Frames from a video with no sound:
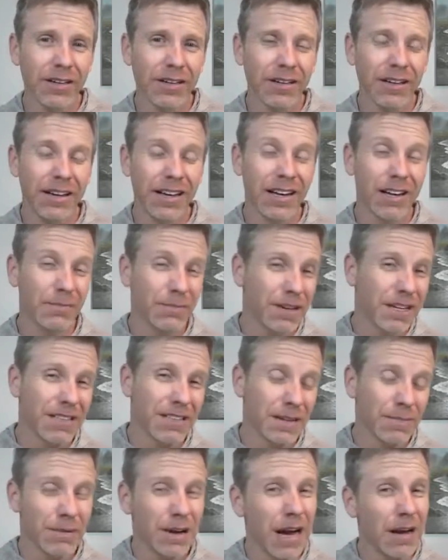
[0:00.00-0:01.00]
And it means
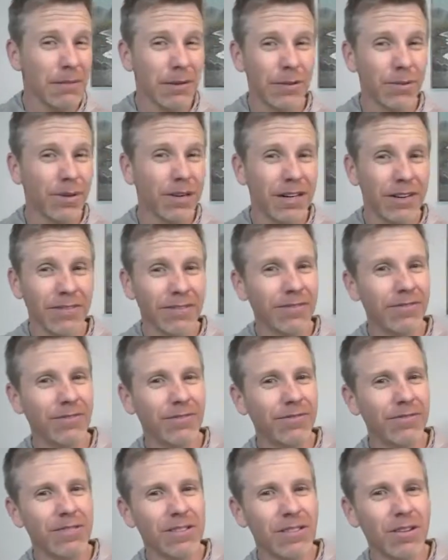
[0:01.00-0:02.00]
I probably wouldn't have
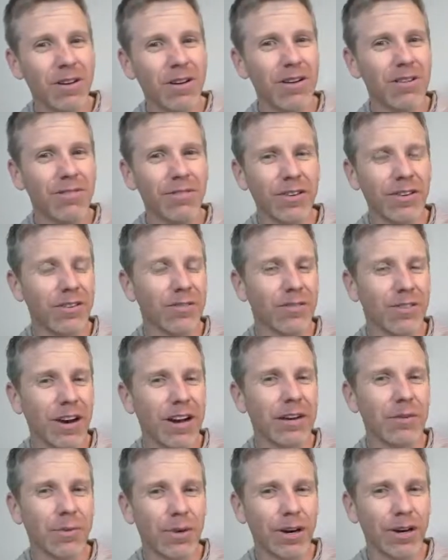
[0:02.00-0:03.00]
solved the
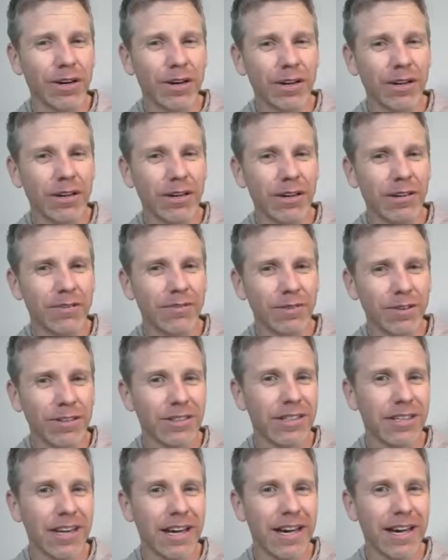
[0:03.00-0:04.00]
right word for
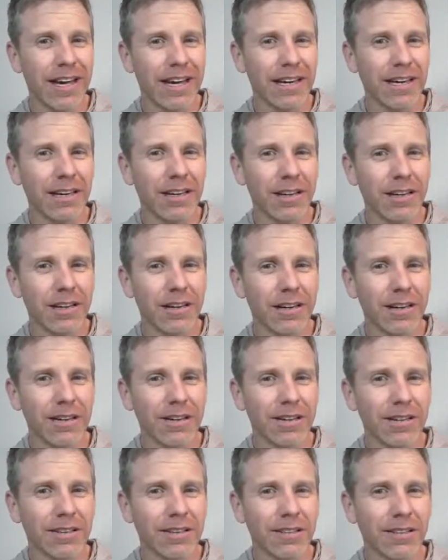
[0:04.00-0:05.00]
today,
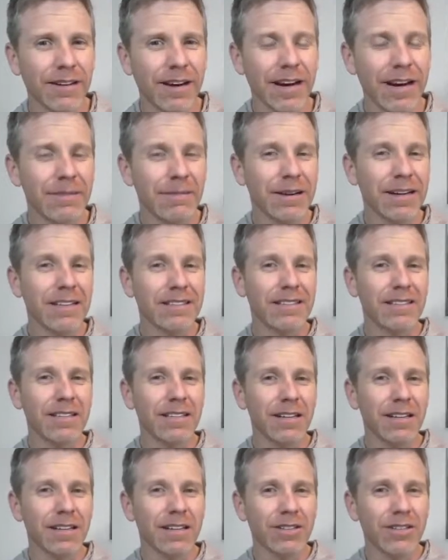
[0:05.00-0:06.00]
right? Because
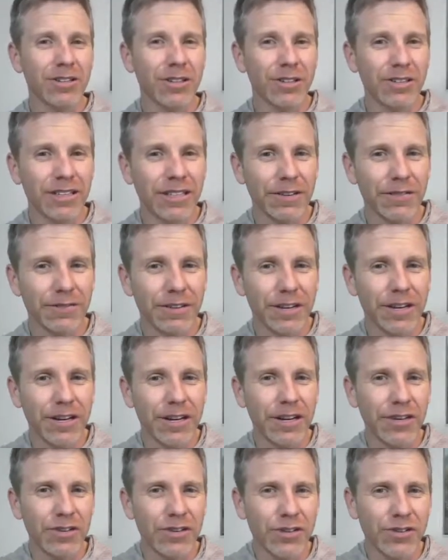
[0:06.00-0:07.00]
it took different
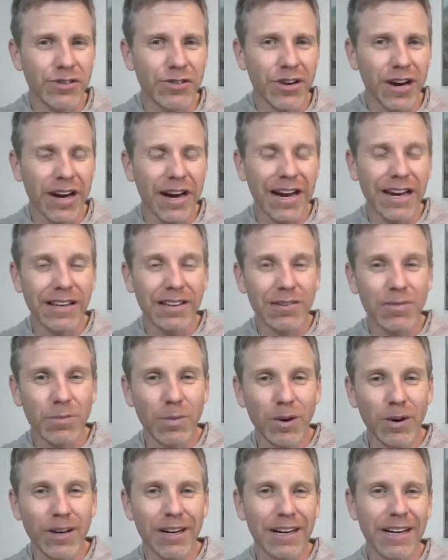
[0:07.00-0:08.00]
strengths
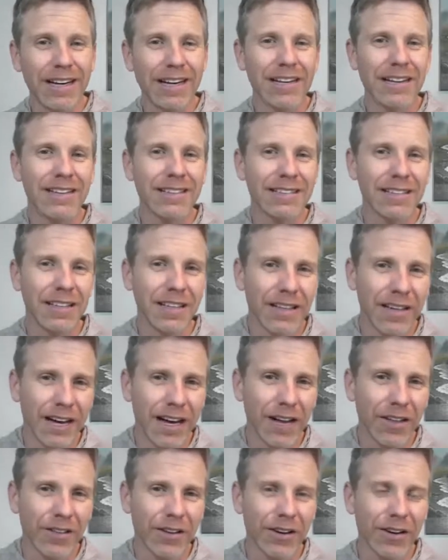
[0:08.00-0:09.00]
working
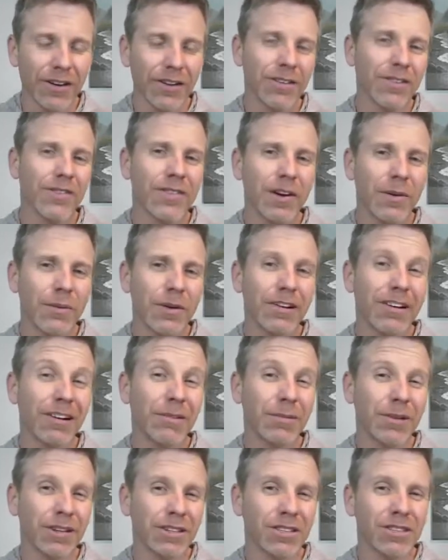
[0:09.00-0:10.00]
together that we were
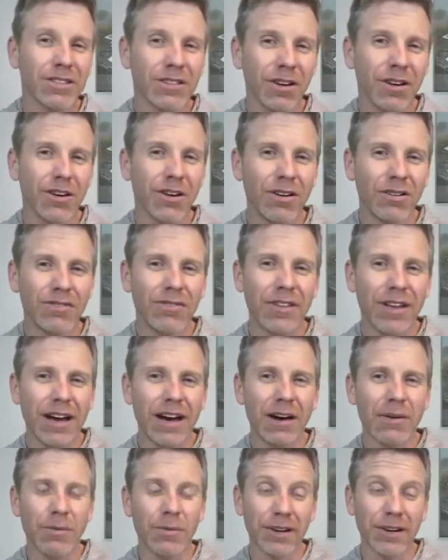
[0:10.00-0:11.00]
able to solve
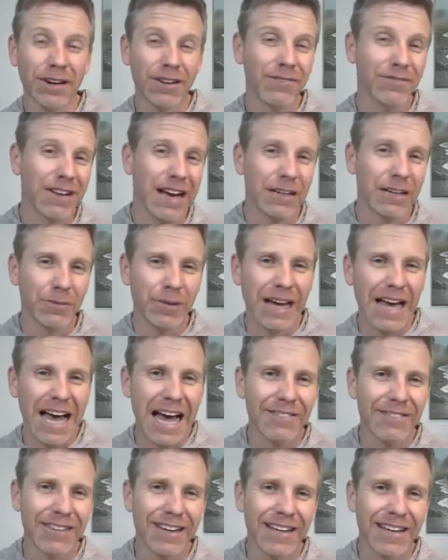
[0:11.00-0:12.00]
that word. In fact,
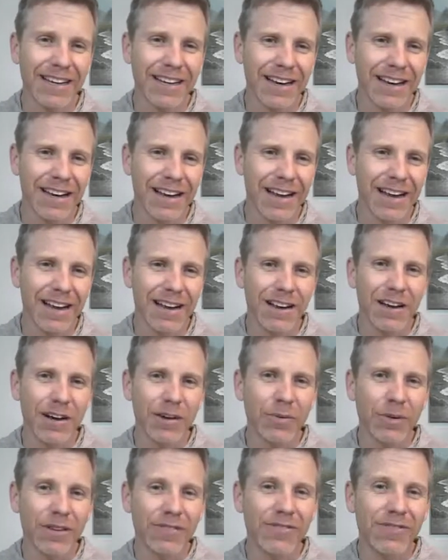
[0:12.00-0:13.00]

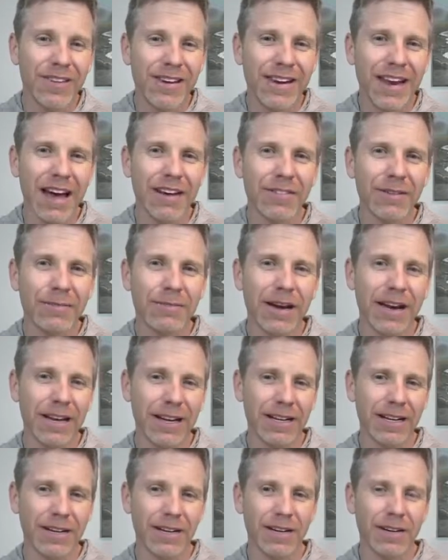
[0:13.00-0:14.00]
we've never made
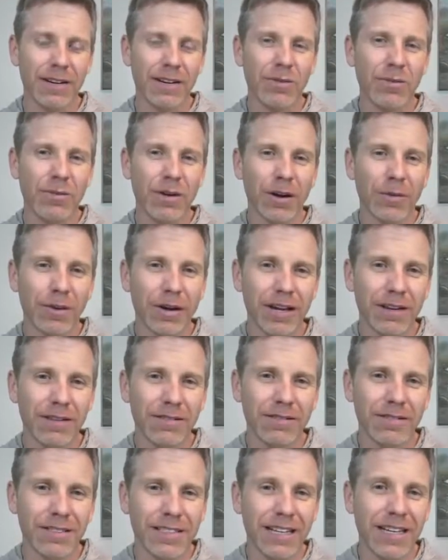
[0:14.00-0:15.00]
it where we
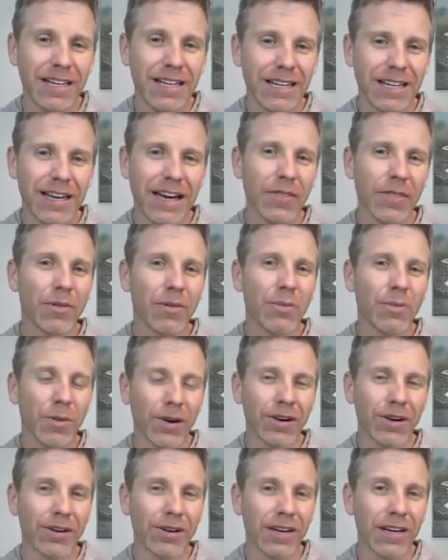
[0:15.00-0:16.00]
didn't get the
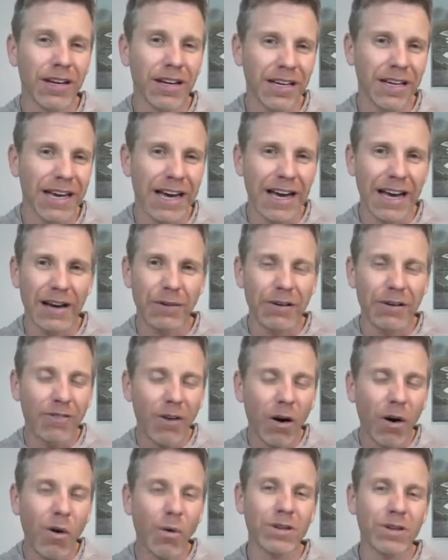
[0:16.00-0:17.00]
word yet.
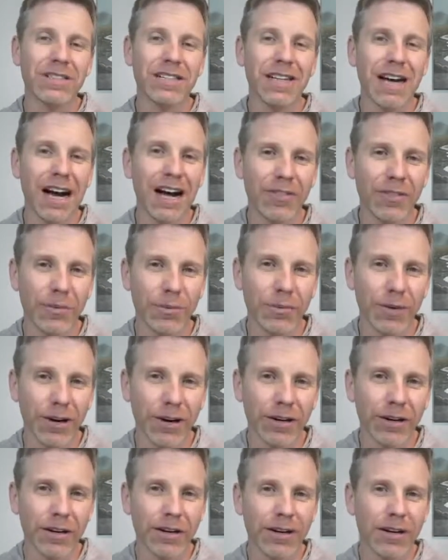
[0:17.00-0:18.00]
We've always gotten the
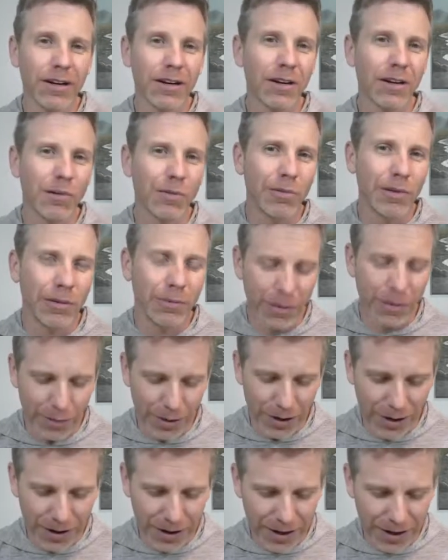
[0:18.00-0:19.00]
word when we
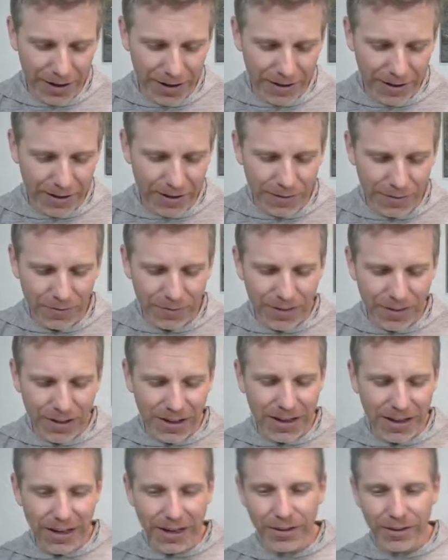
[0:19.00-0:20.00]
work
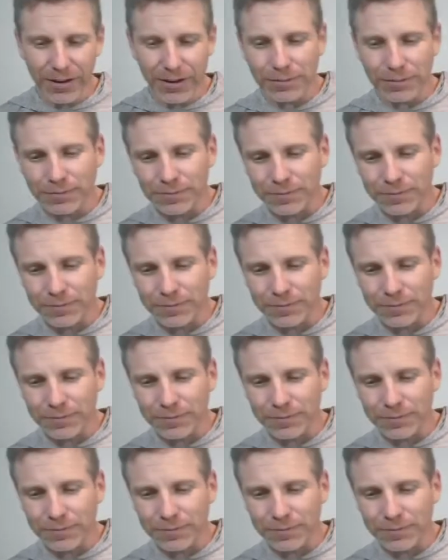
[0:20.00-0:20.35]
together.